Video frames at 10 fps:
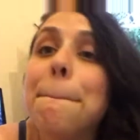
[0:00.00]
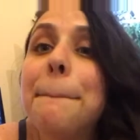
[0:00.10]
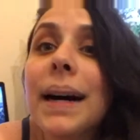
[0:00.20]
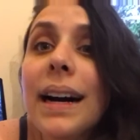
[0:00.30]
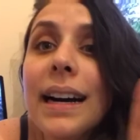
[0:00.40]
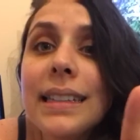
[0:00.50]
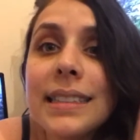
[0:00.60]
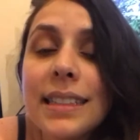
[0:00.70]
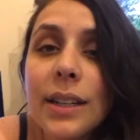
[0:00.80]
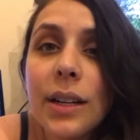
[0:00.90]

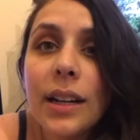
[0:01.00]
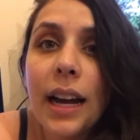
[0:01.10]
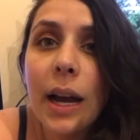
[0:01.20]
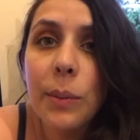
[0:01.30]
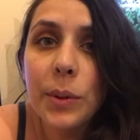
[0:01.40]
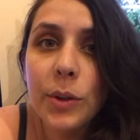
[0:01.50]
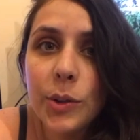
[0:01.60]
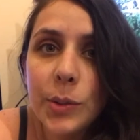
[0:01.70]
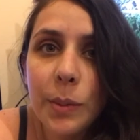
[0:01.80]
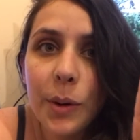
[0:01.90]
But I will go
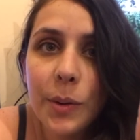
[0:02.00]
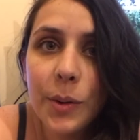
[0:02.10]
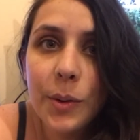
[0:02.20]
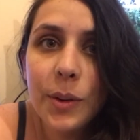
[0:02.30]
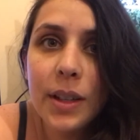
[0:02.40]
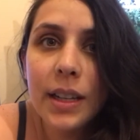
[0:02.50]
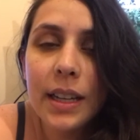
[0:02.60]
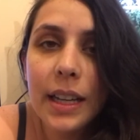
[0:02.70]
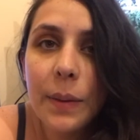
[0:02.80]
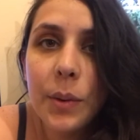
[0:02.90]
tomorrow,
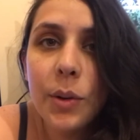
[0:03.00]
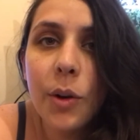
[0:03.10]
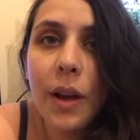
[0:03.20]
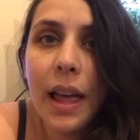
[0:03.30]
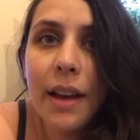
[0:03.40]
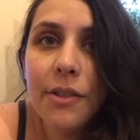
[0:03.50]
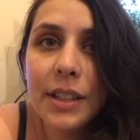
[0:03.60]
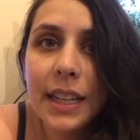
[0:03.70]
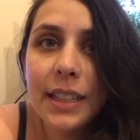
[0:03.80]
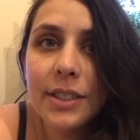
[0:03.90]
and I will go every
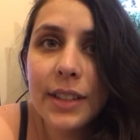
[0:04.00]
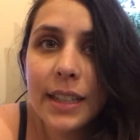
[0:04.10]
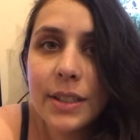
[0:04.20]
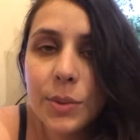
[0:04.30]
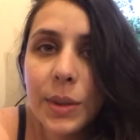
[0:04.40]
day to next